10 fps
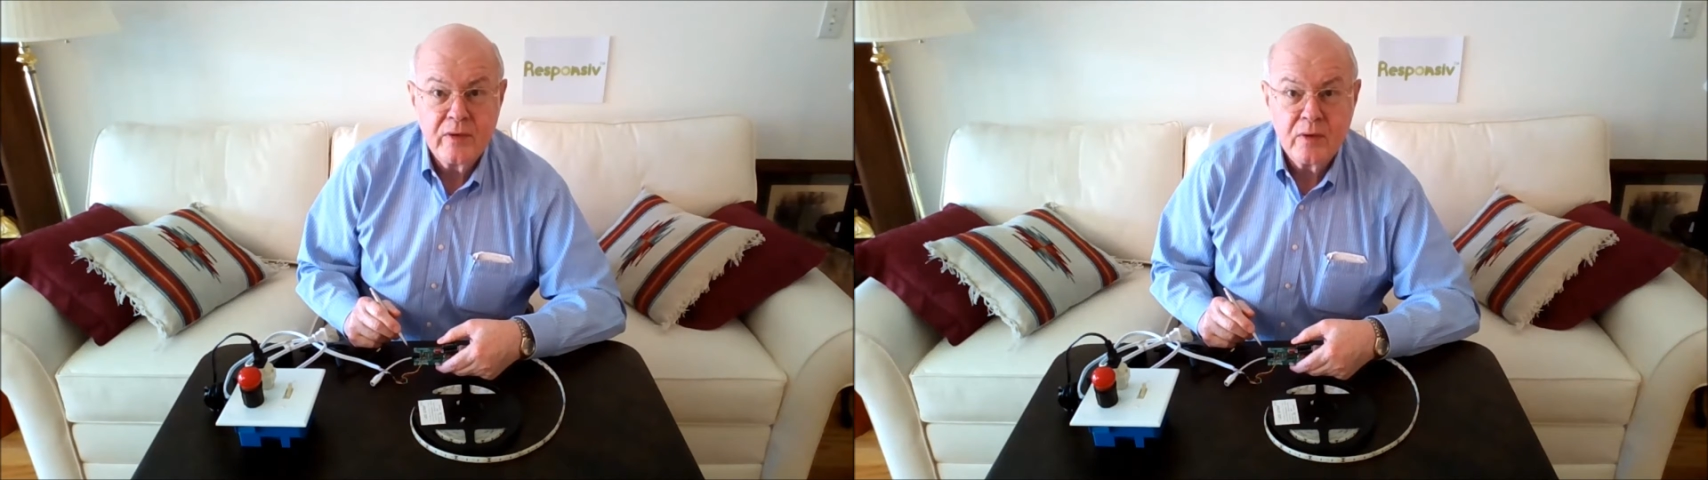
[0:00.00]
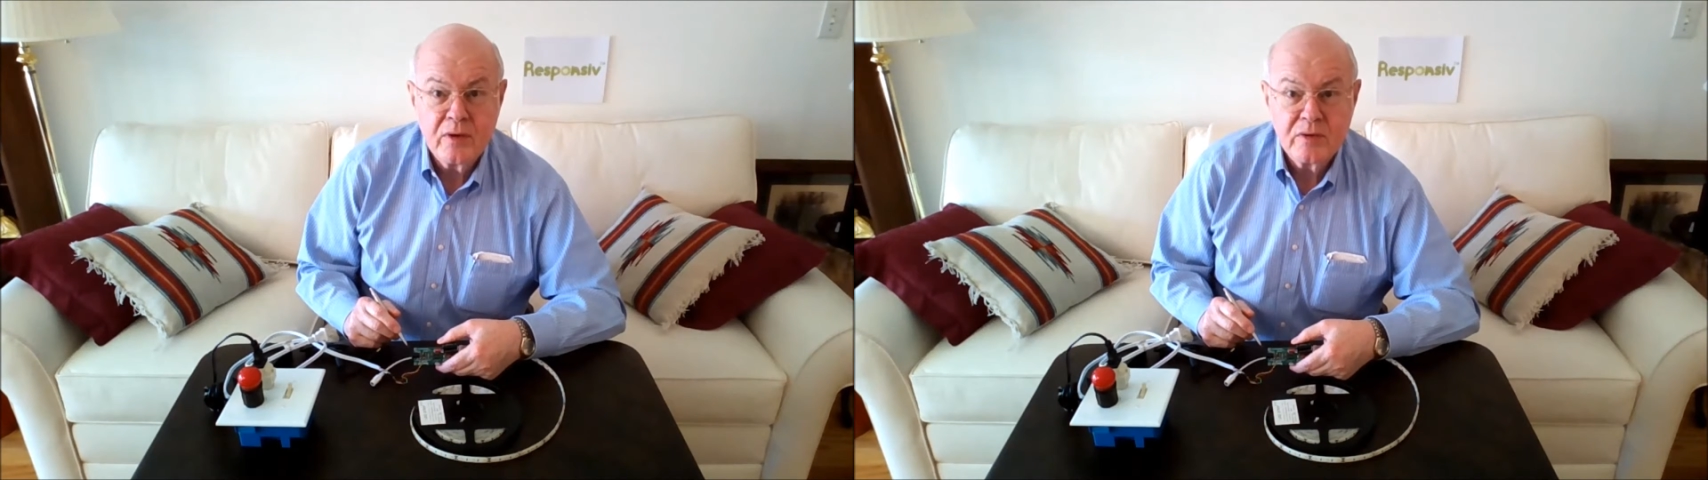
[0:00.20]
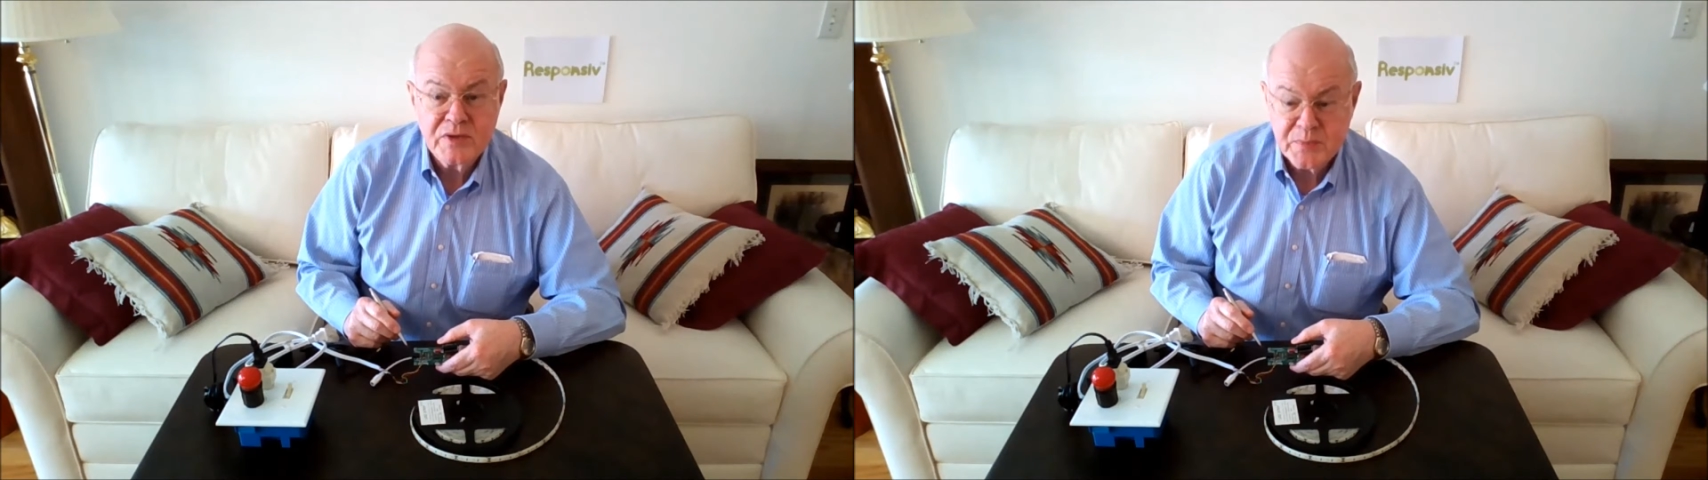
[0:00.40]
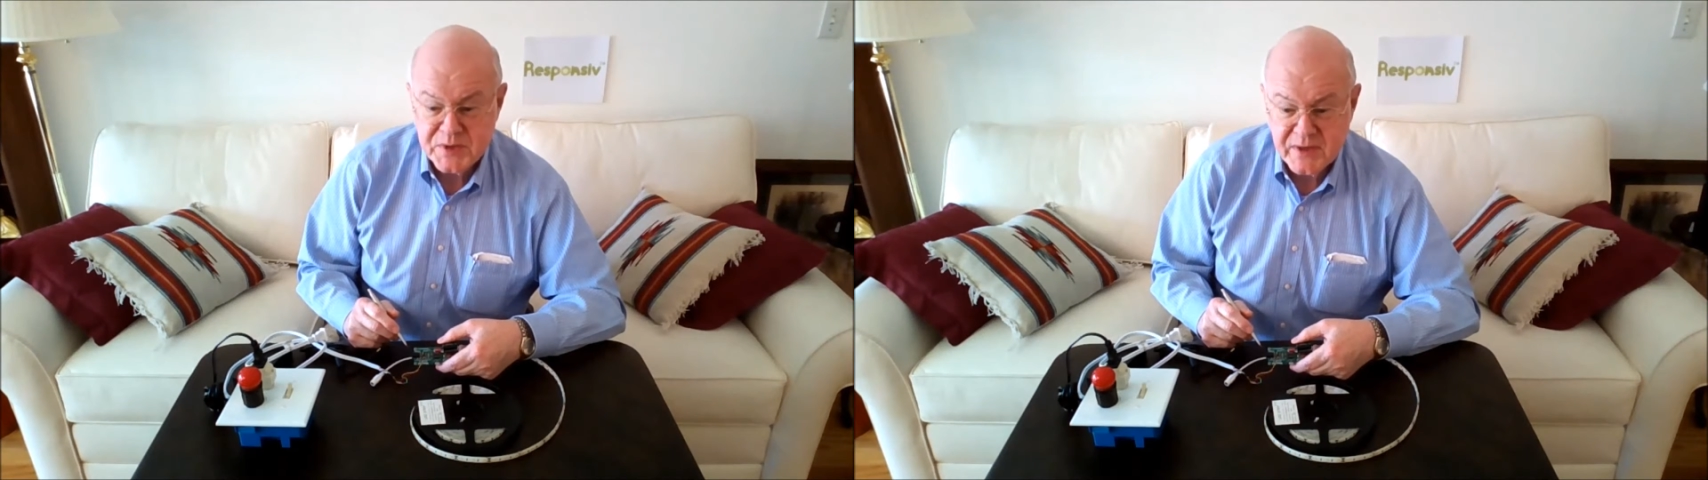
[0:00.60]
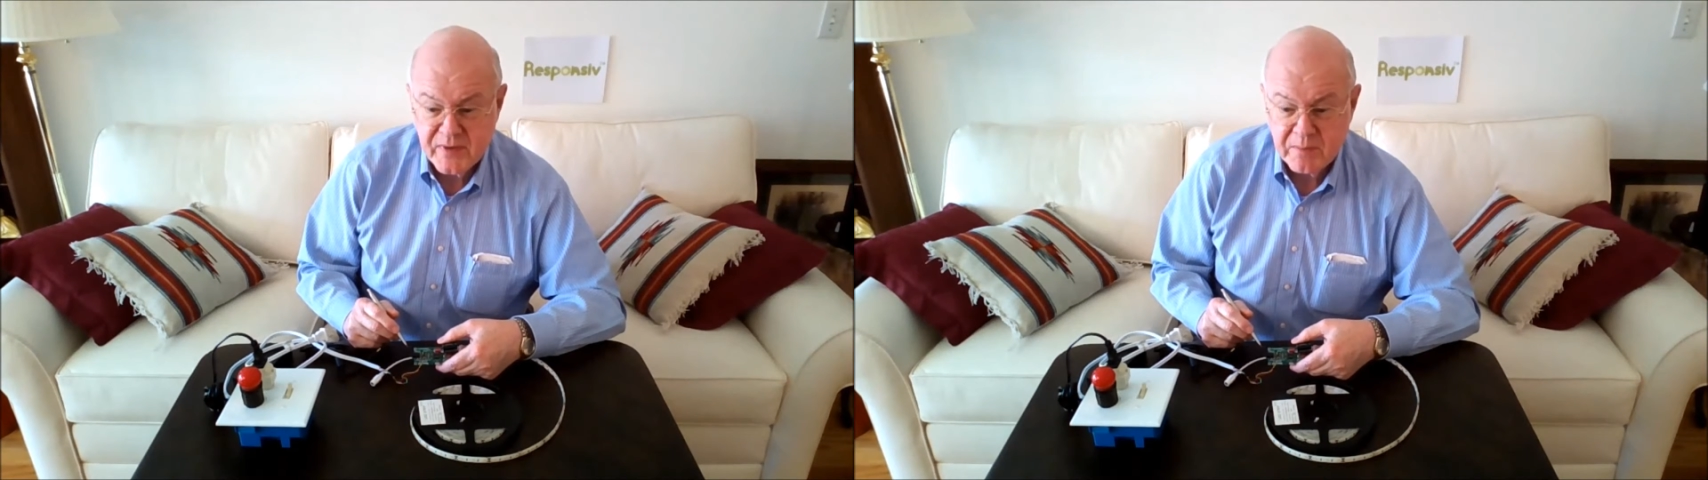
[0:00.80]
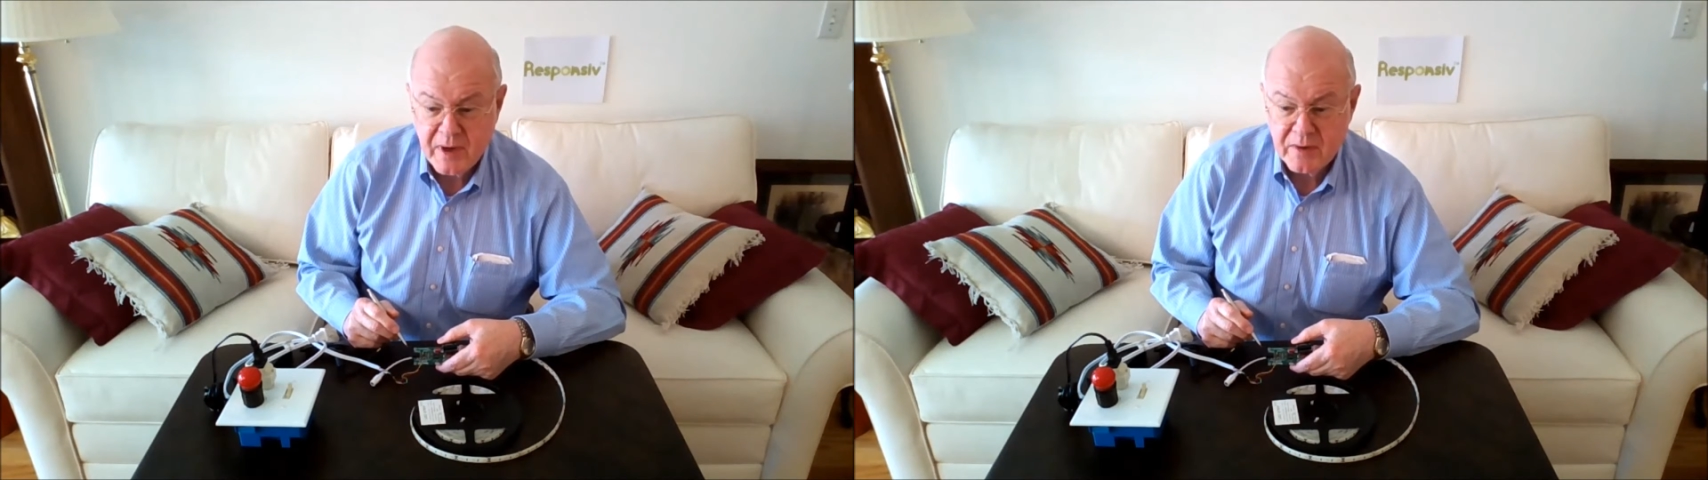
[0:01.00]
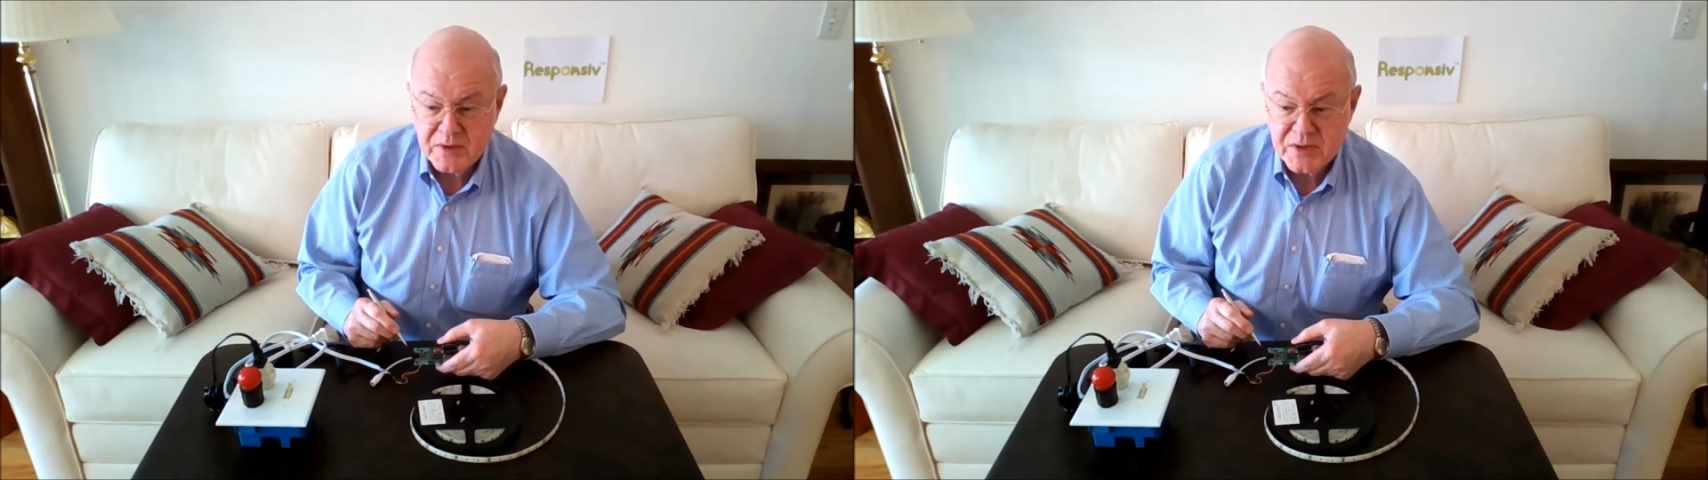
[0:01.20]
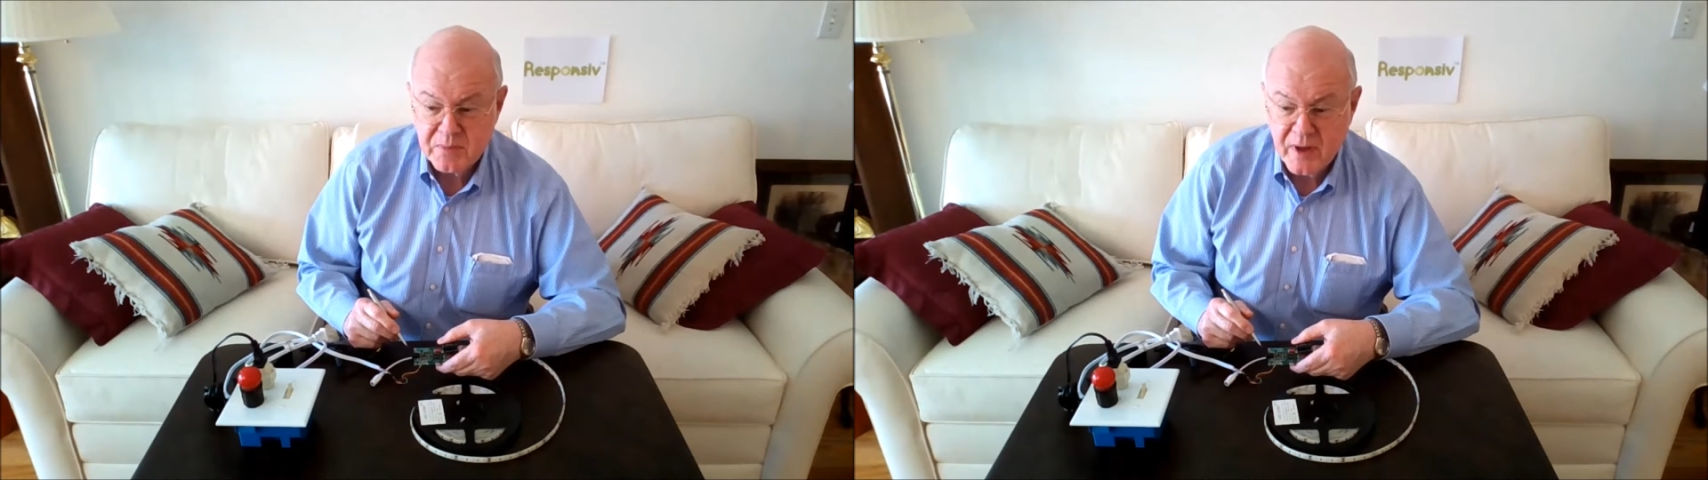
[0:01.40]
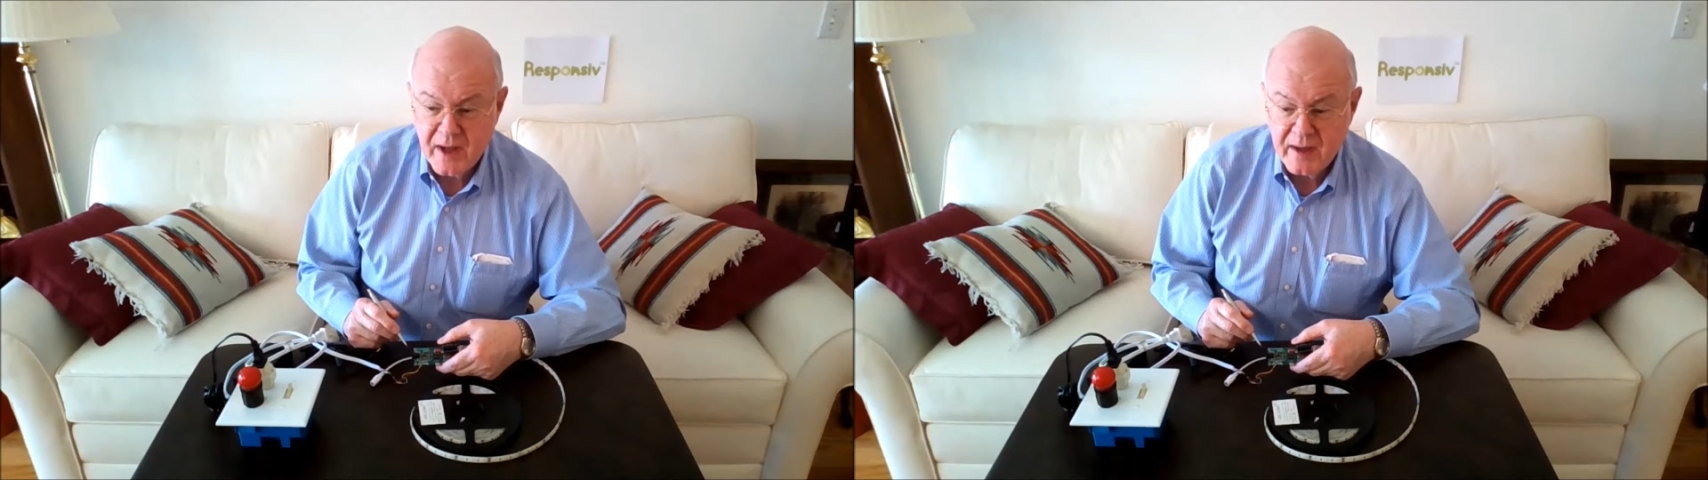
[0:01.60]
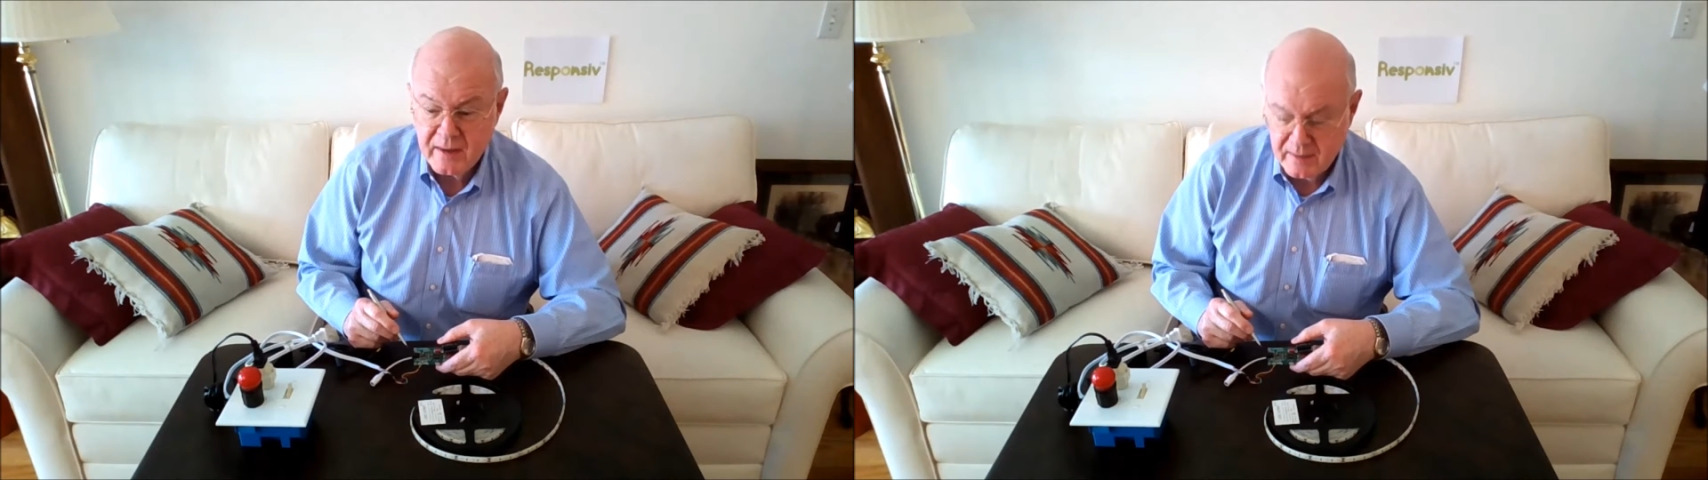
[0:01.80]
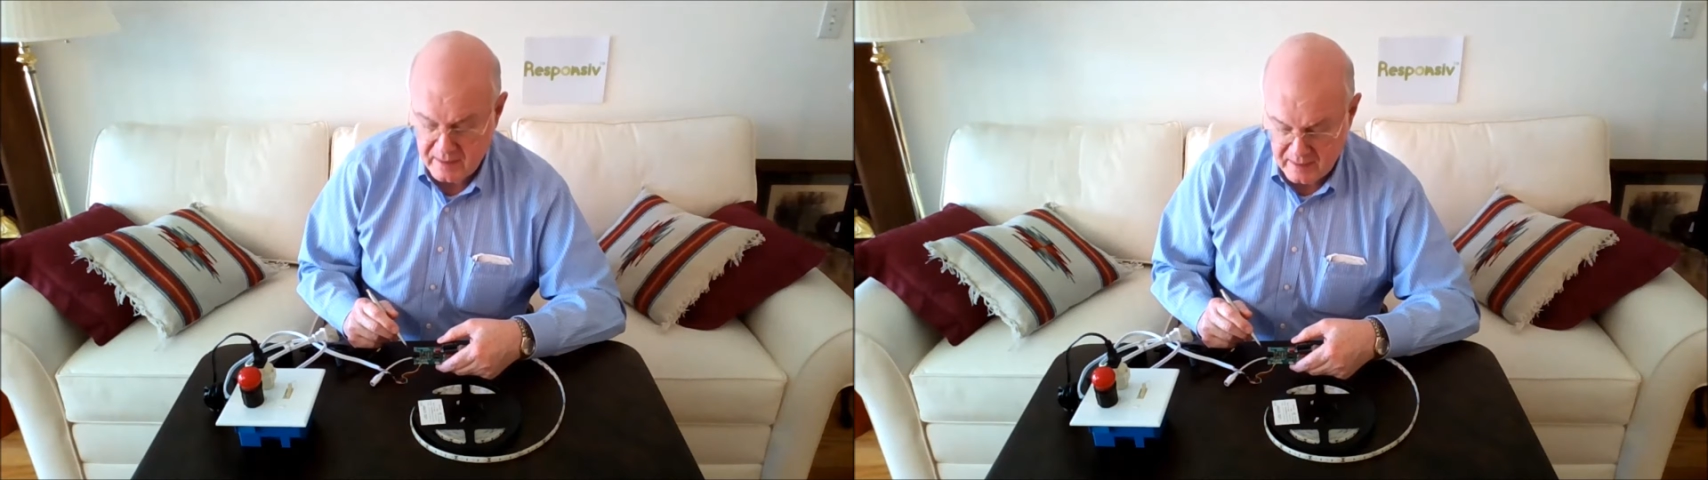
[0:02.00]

your specific power supply